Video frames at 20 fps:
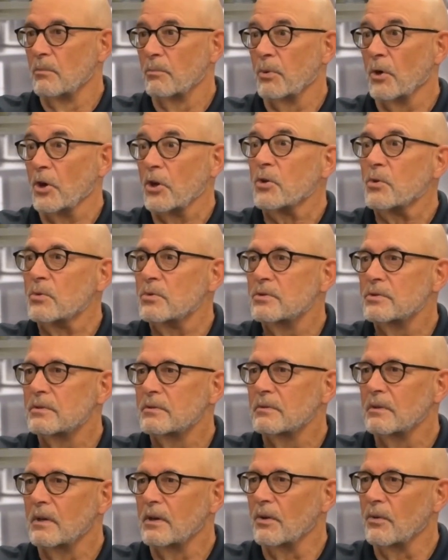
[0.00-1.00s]

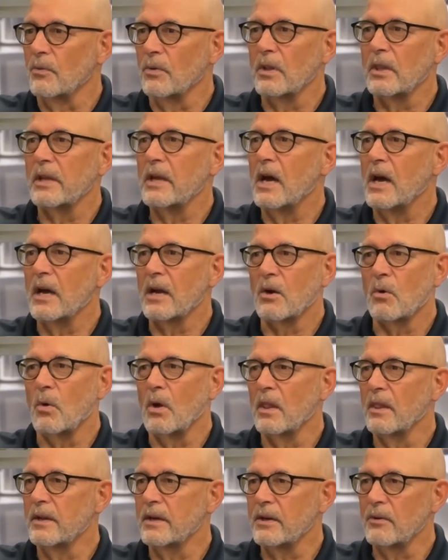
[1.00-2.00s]
produce a really
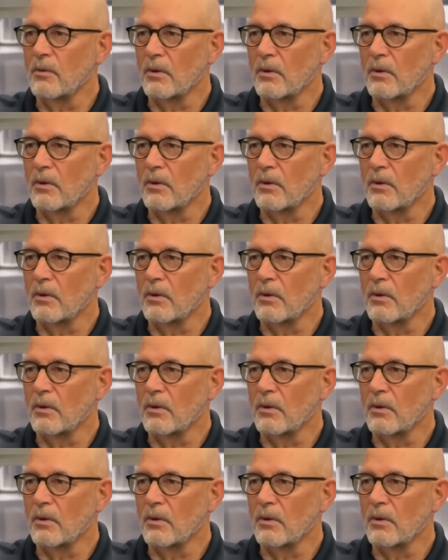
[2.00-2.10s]
high-quality,